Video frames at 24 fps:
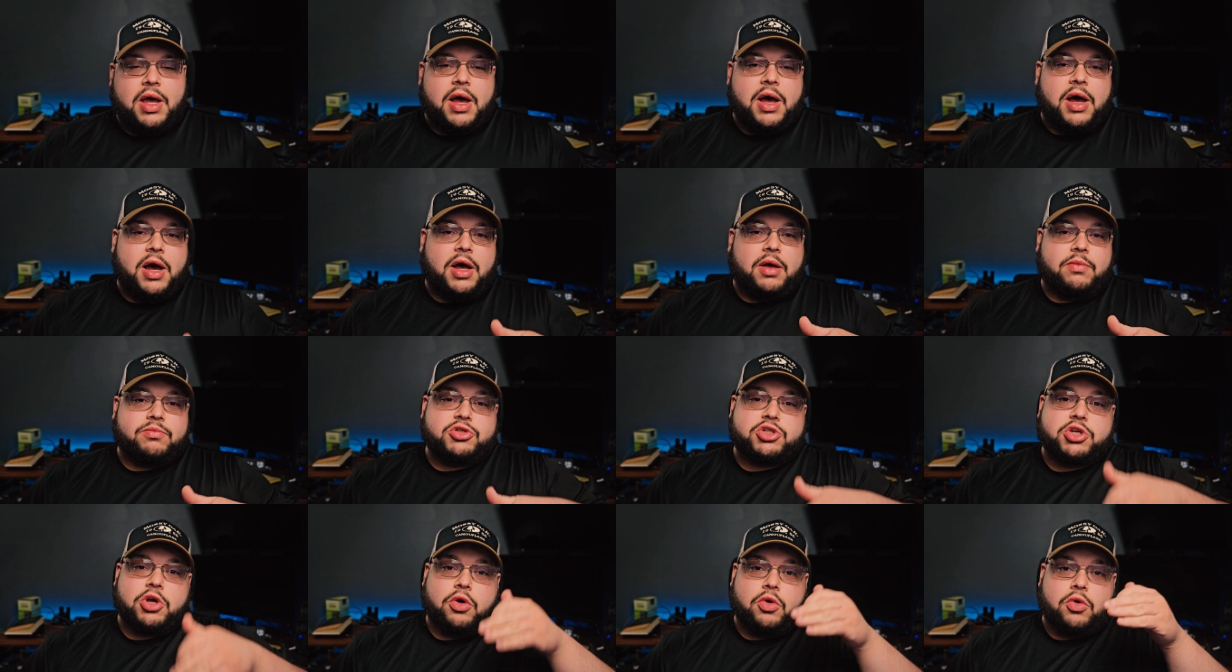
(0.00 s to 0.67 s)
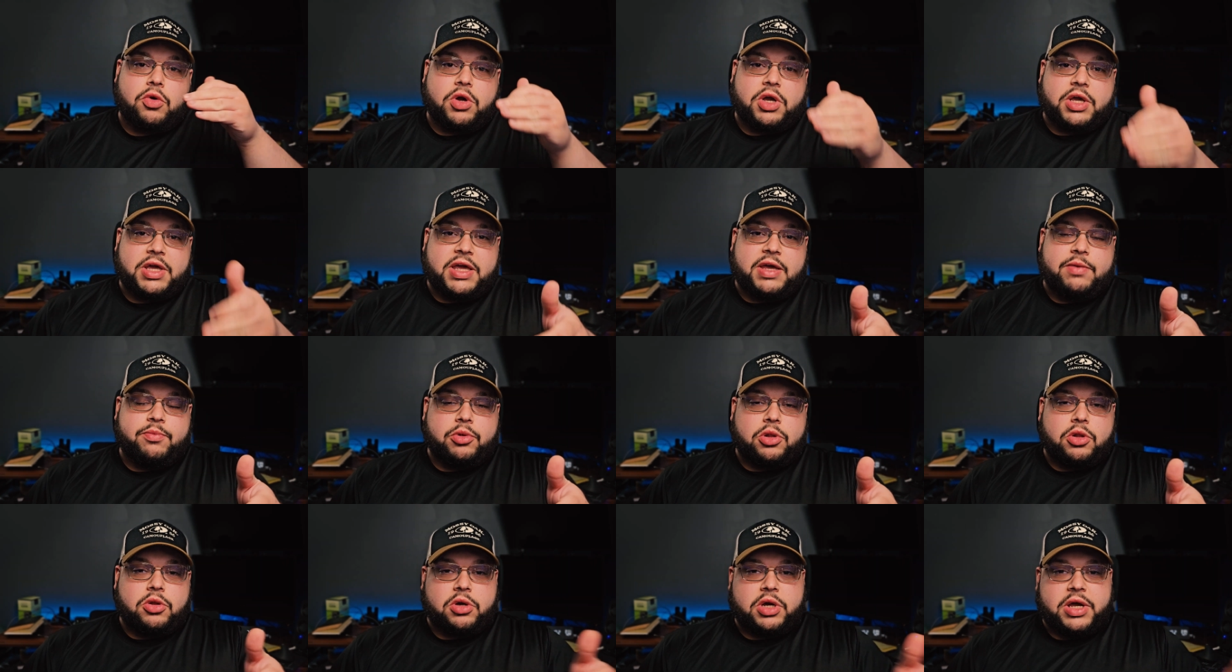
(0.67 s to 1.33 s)
Um, so
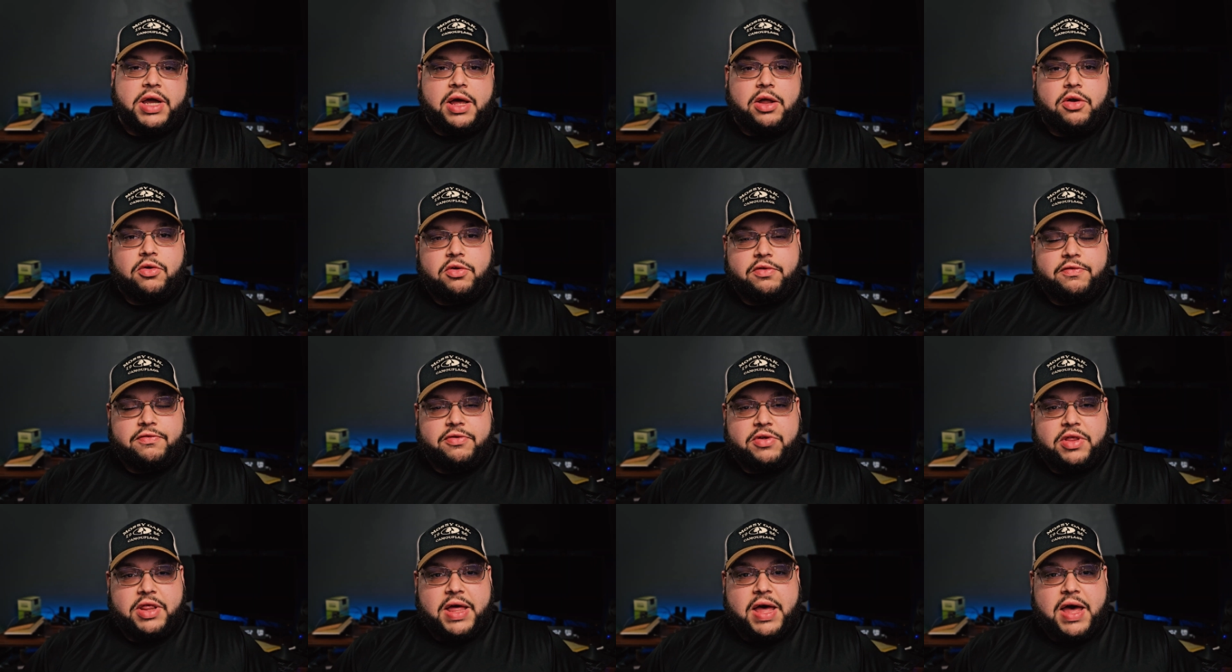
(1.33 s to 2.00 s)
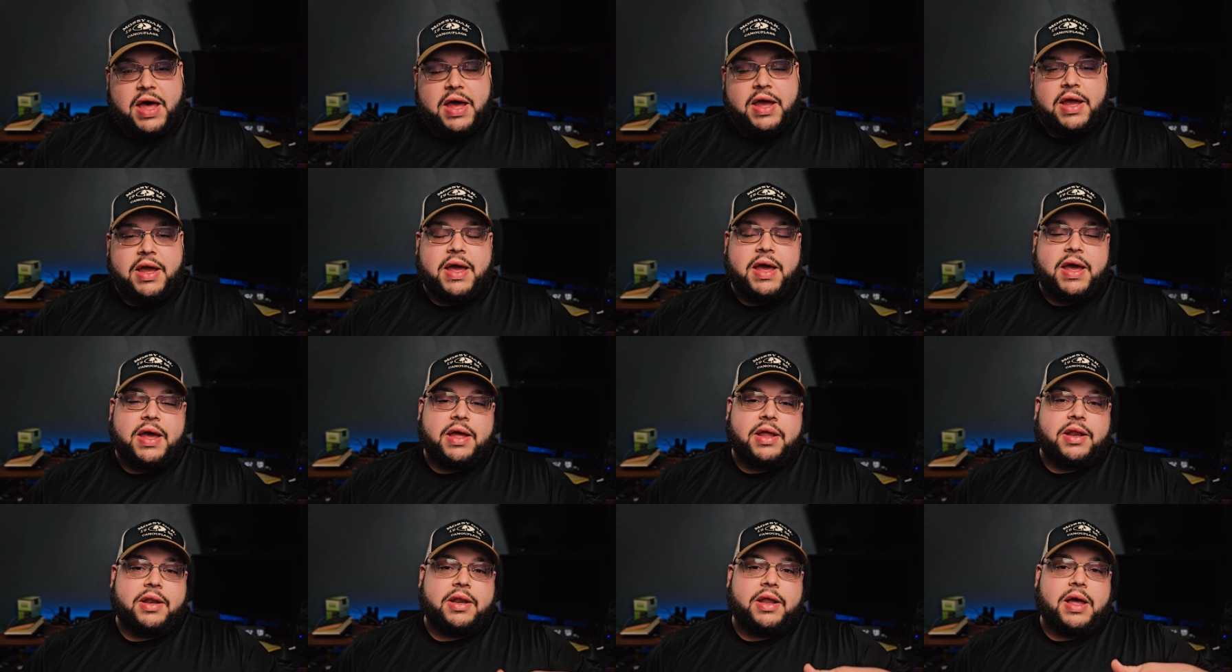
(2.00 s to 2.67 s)
keep a lookout on for that,
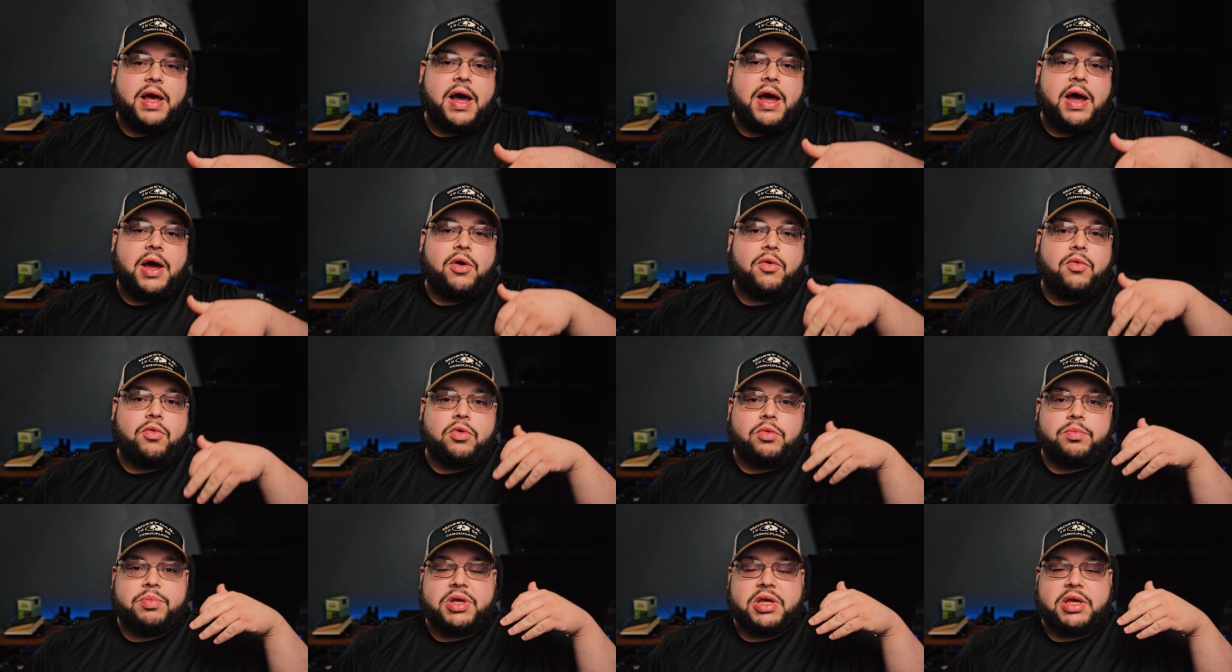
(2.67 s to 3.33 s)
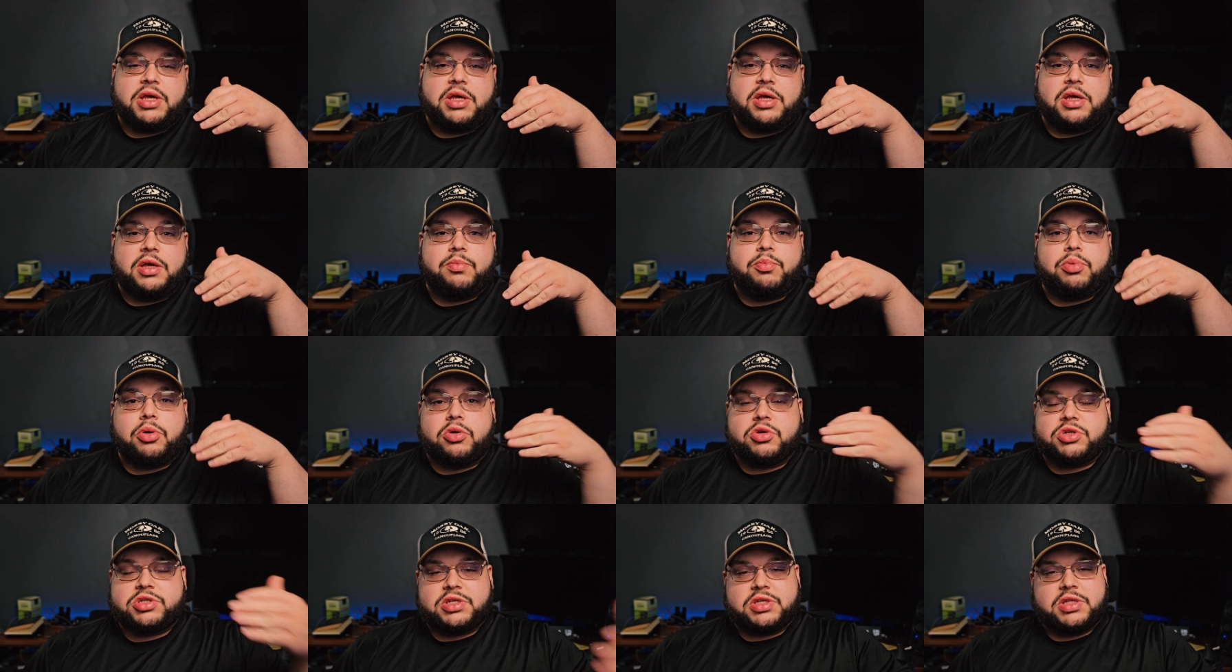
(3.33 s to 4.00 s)
and I will be
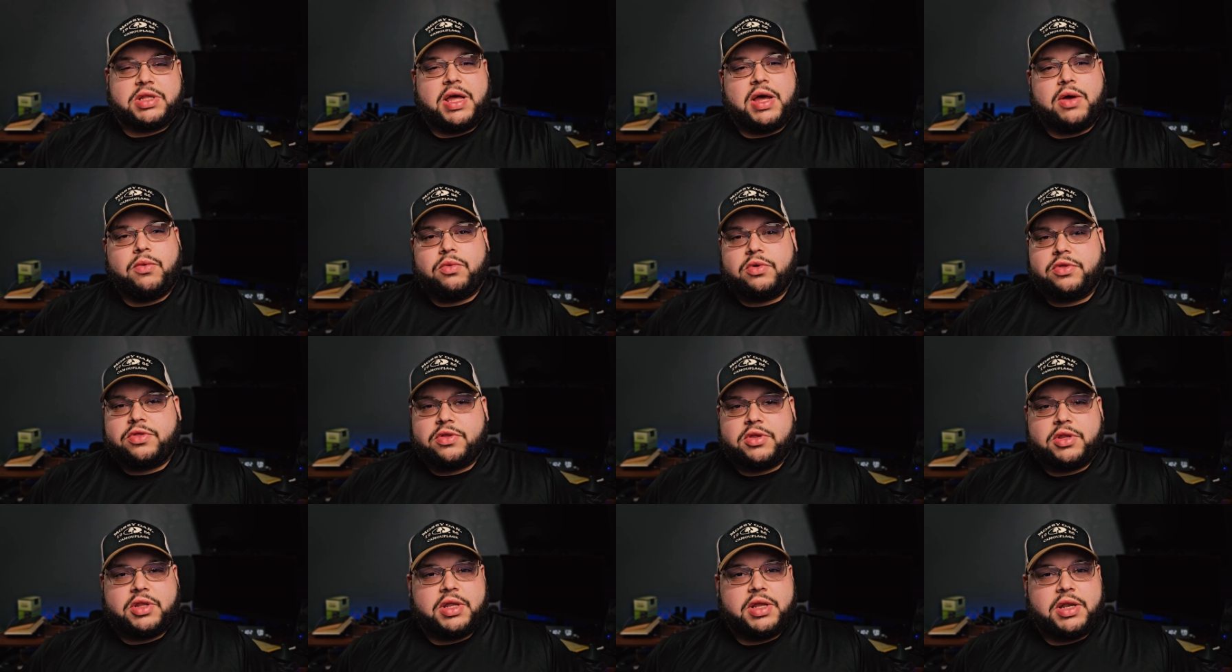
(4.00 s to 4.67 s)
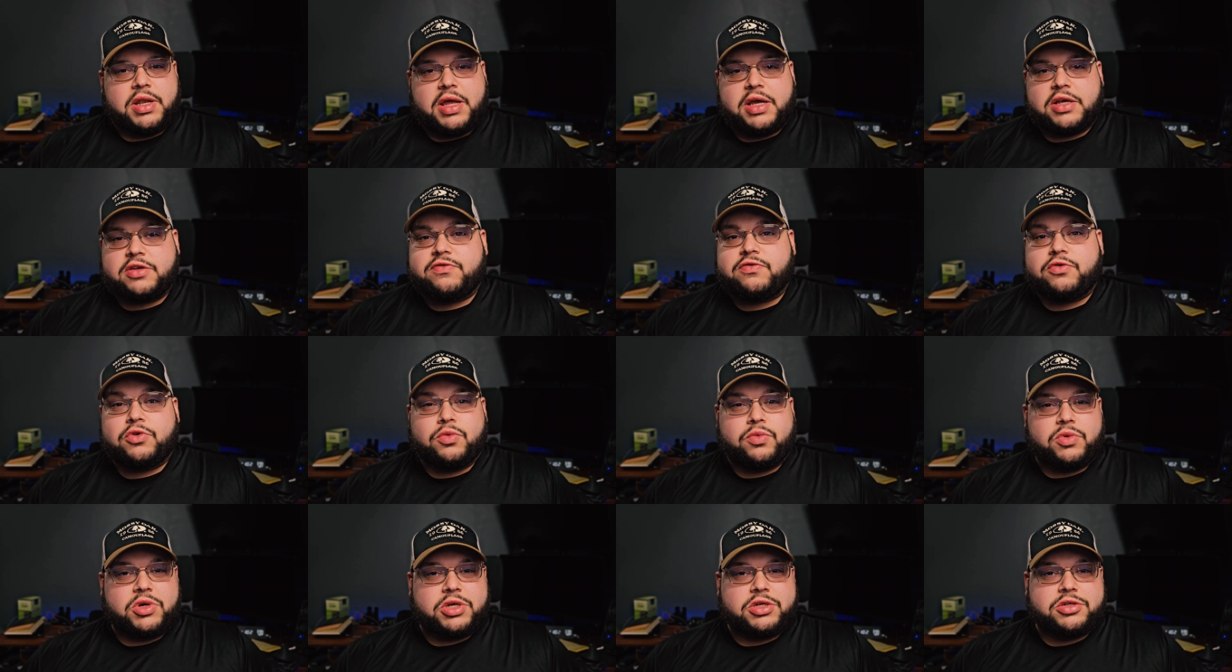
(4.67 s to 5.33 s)
posting that within the next
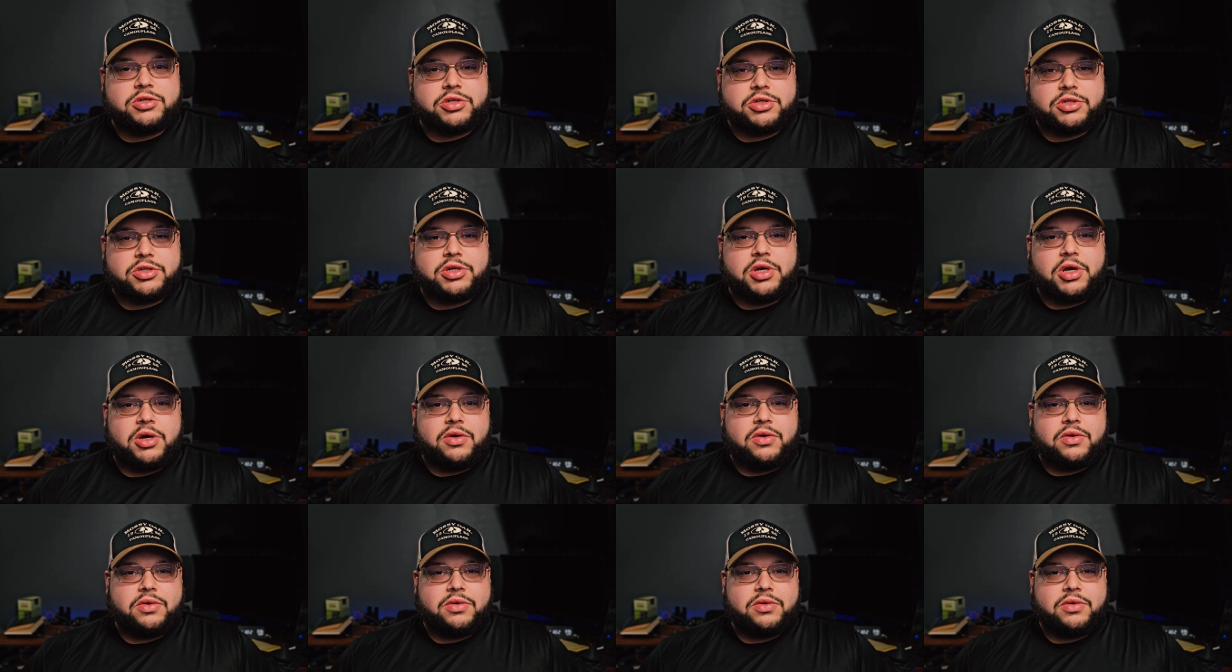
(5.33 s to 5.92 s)
few weeks or so.